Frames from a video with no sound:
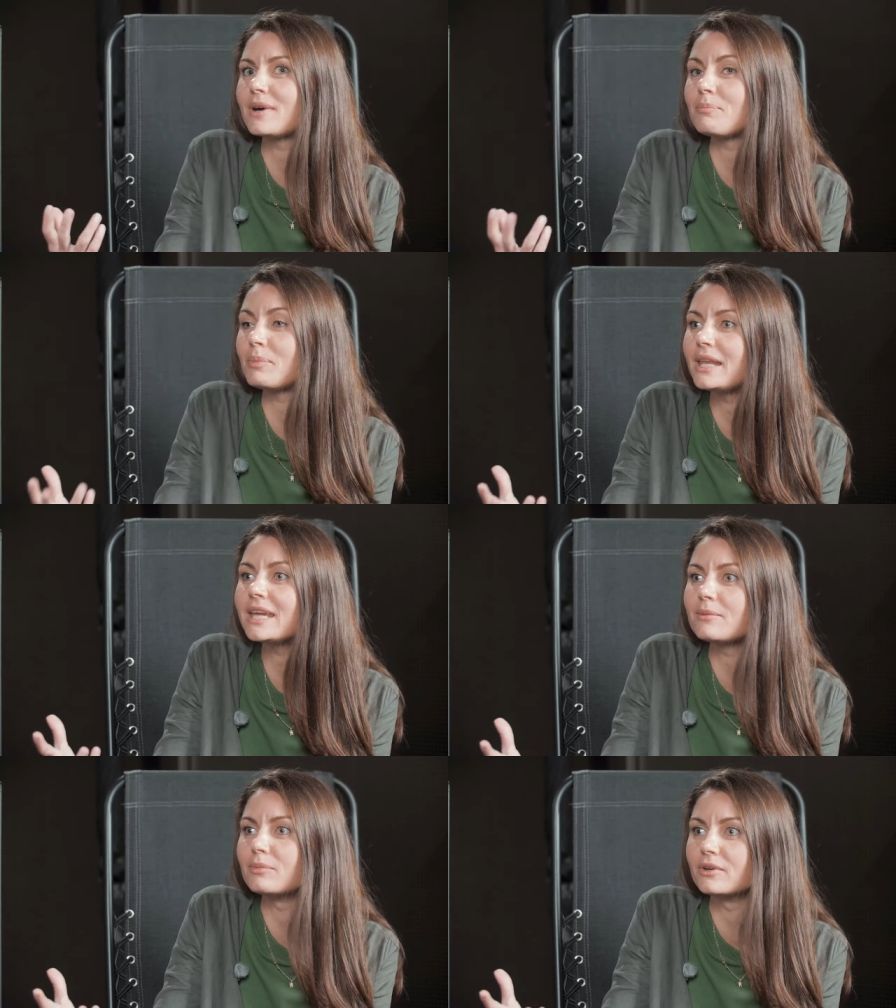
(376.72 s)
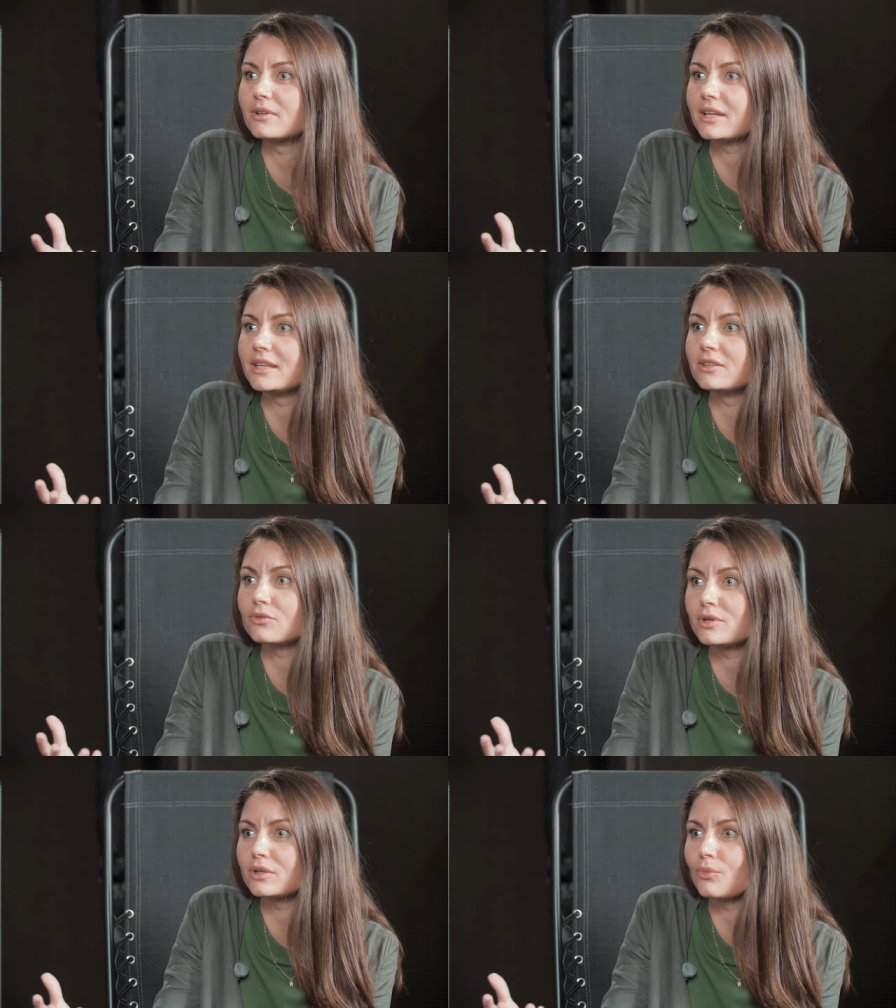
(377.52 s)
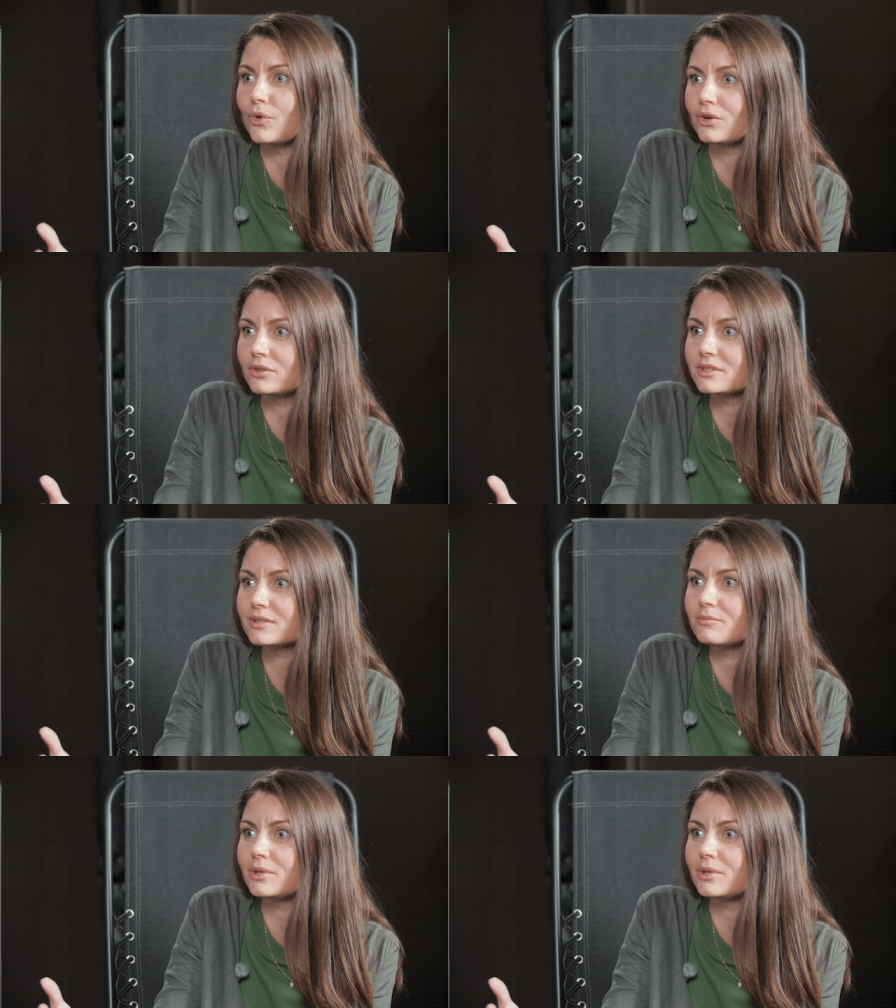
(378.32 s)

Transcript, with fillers: applicable in the real world.